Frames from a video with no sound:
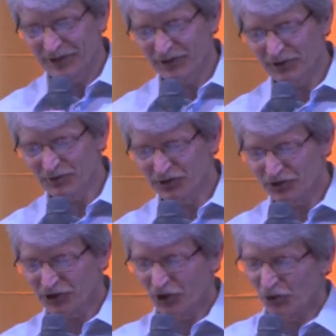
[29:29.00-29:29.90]
Some
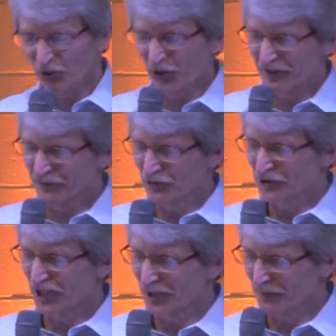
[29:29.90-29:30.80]
years ago, Grandview
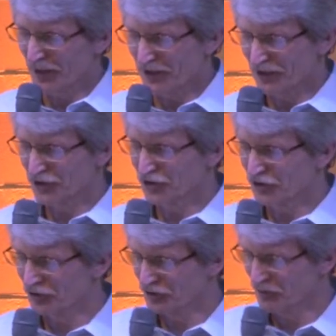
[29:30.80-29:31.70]
United Methodist
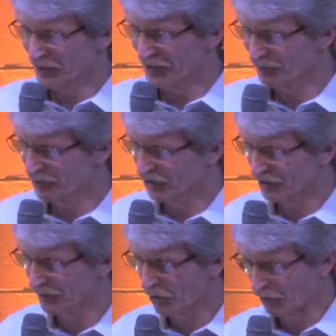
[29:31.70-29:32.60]
Church began
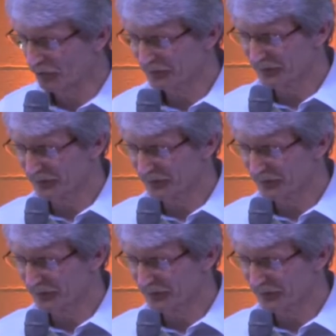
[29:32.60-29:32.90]
building a boat.